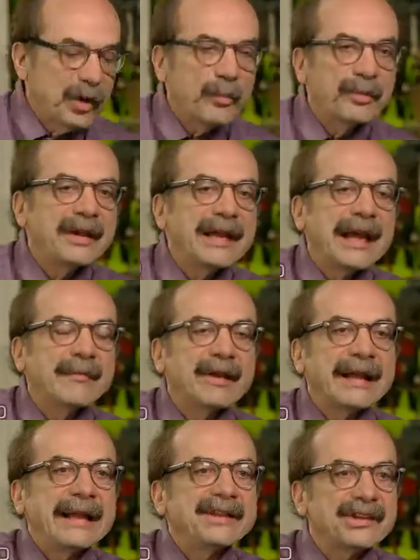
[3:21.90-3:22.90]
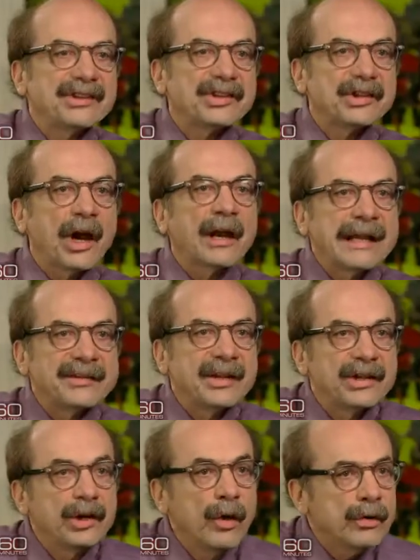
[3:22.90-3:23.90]
no preamble, and he'd just start. He
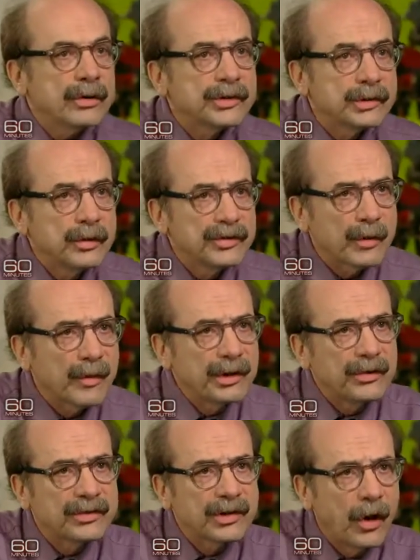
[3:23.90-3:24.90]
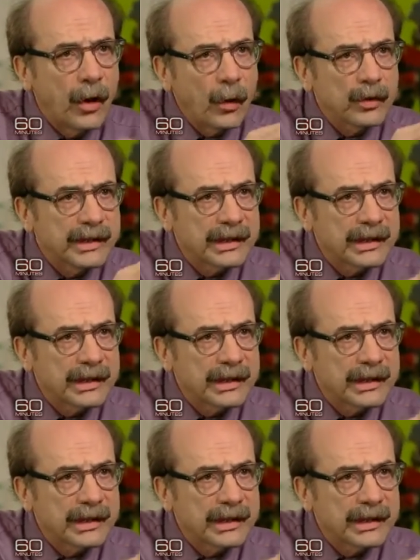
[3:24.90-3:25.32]
said, you know those screws that we're using to hold